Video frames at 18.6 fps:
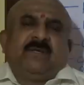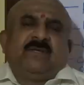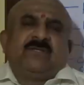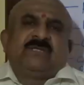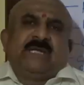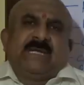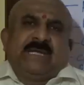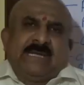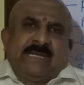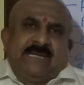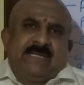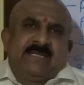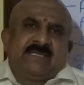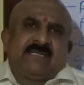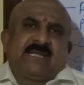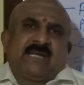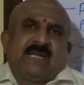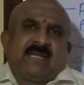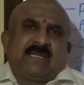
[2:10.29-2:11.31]
because
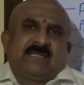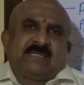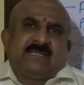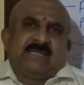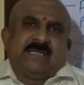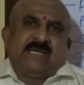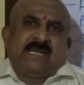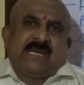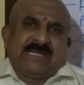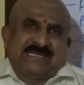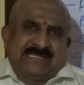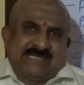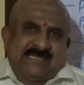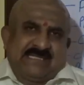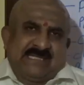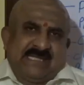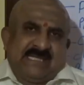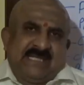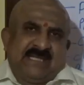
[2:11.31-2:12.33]
each rasi
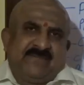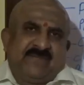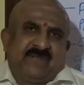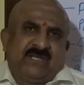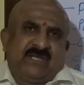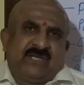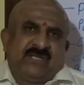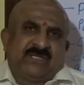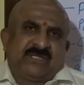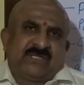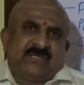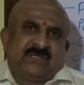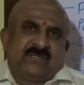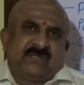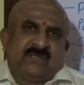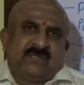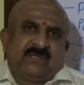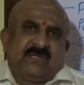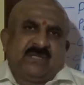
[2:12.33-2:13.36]
has a
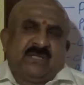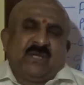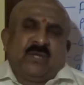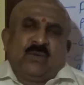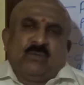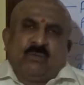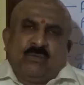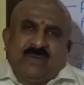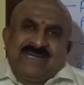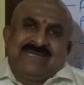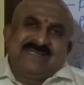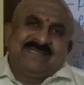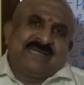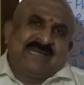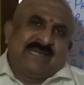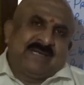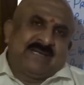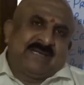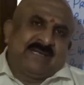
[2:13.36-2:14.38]
signification.
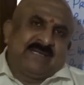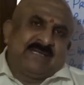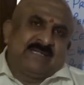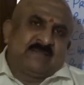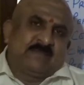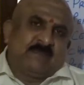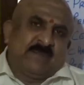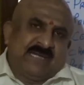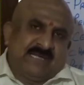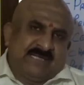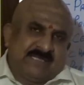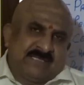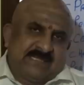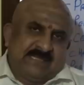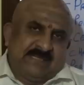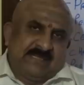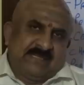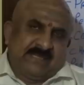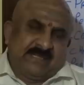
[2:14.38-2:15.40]
When Saturn is
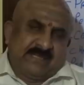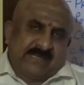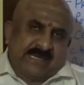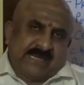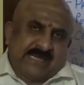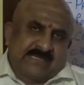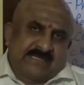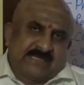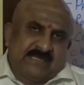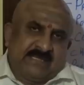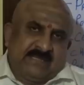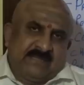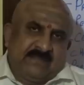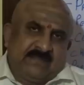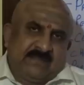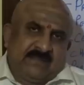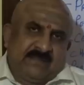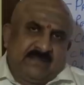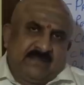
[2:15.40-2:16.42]
placed in that
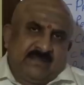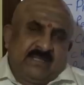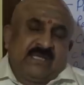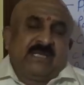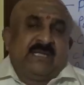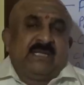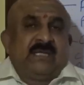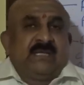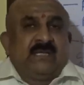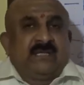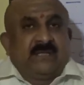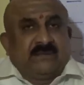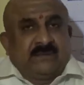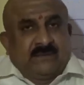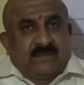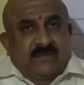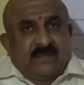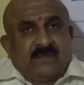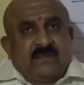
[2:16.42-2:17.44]
rasi,
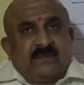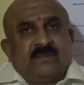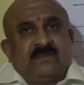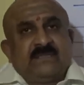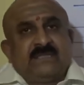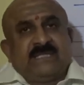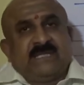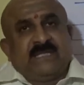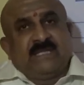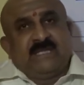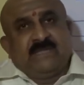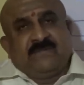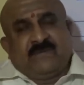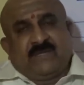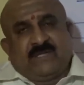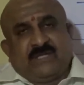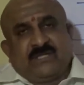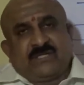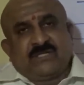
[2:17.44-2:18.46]
the
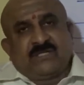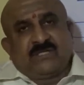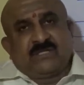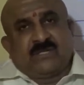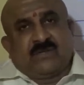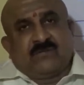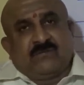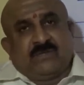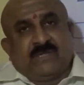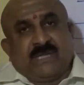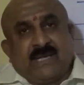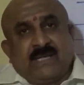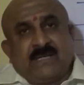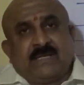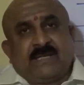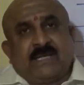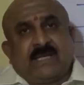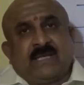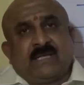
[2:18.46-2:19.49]
significations of
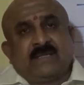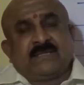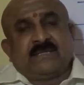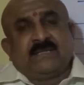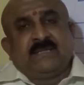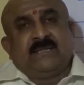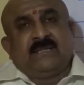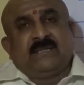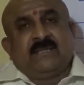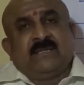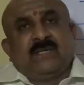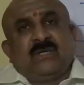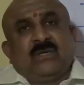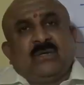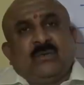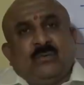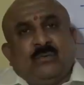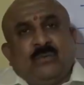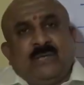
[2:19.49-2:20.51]
that rasi
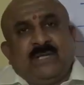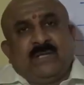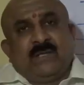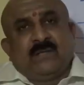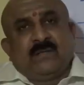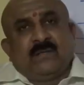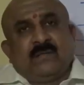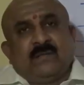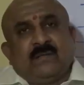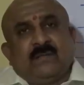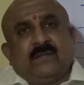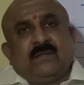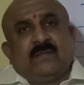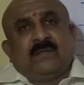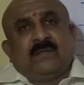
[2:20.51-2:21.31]
will